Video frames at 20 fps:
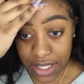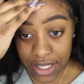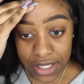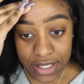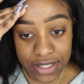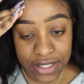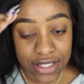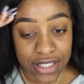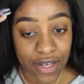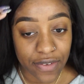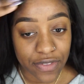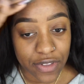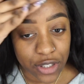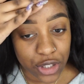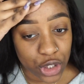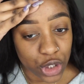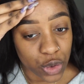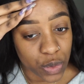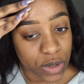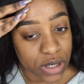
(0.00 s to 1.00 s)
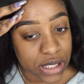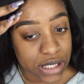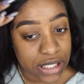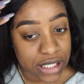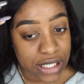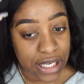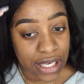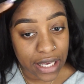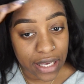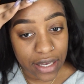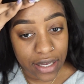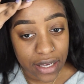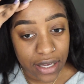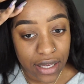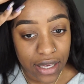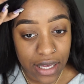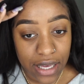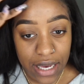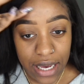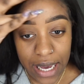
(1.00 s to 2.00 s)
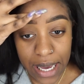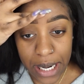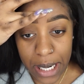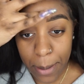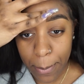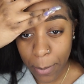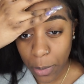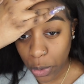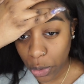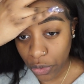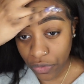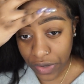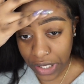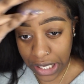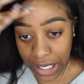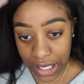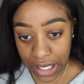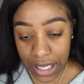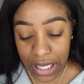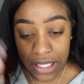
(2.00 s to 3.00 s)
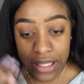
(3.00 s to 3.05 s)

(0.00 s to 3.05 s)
stuff that you would see in a movie.